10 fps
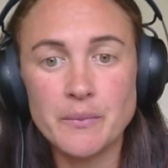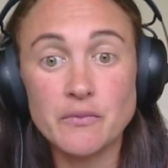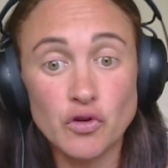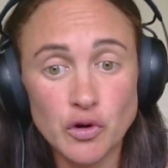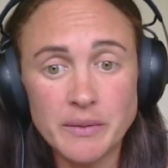
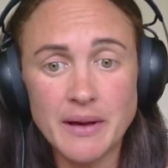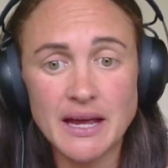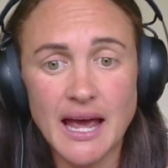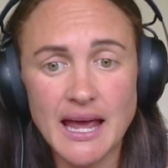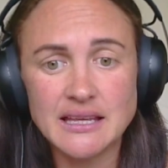Ruby
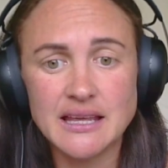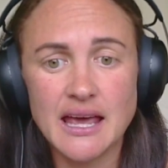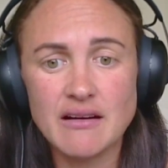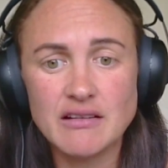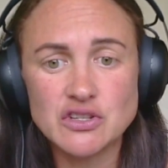made 8
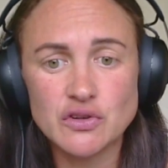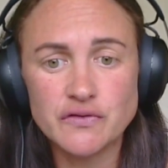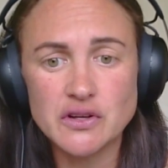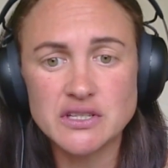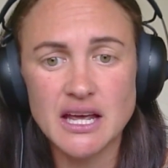carries. Of
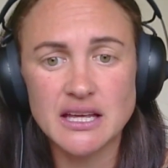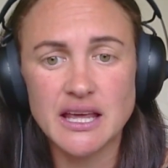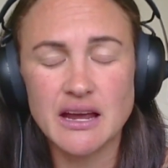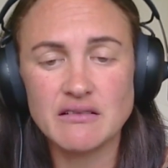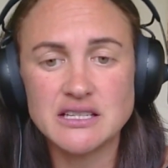those 8
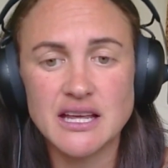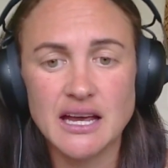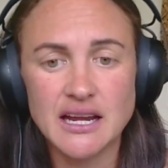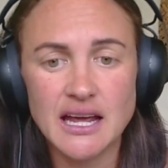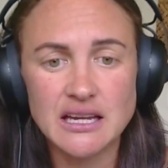carries,
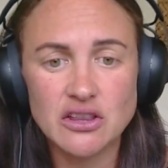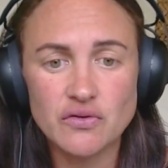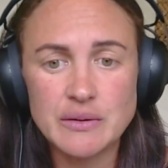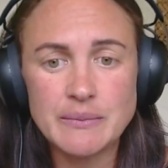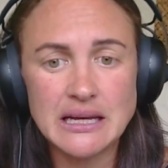gained
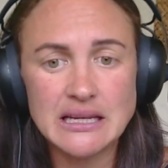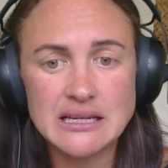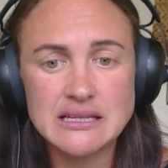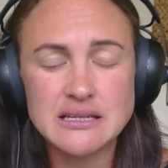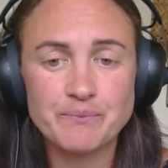83
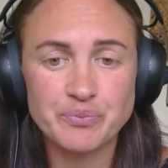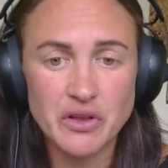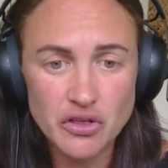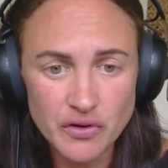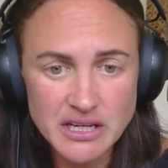metres,
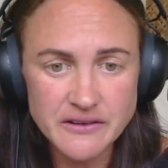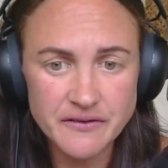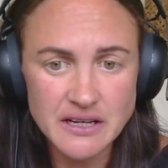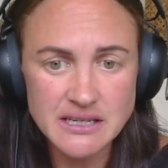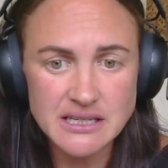3
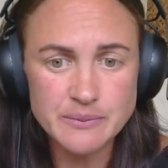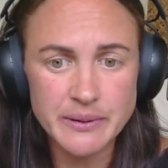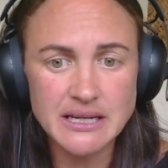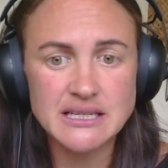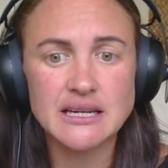defenders
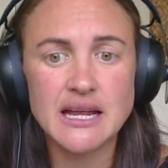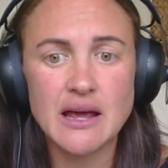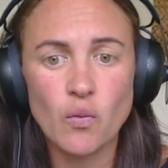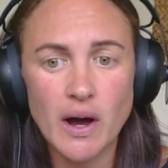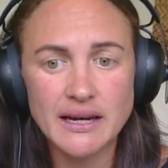beaten
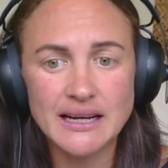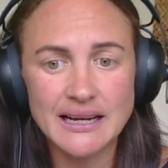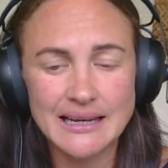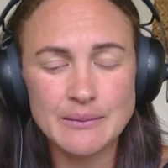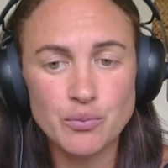and 1
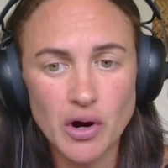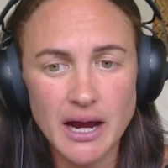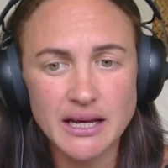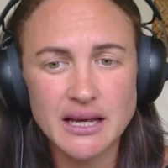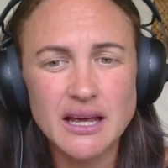clean
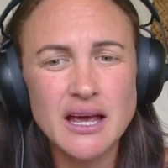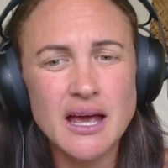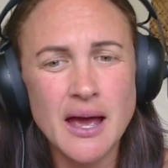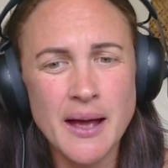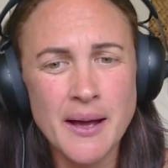break.
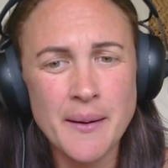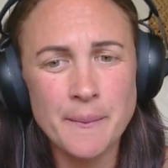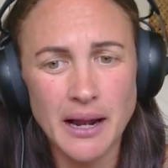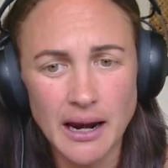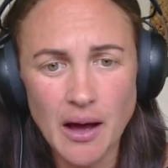
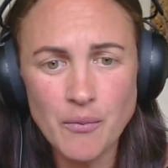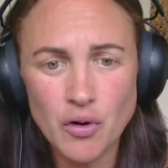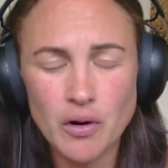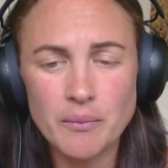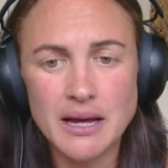
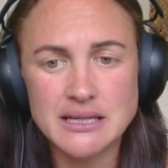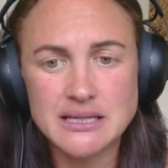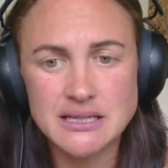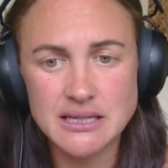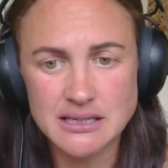Palamo made
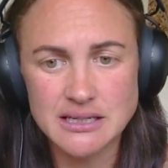6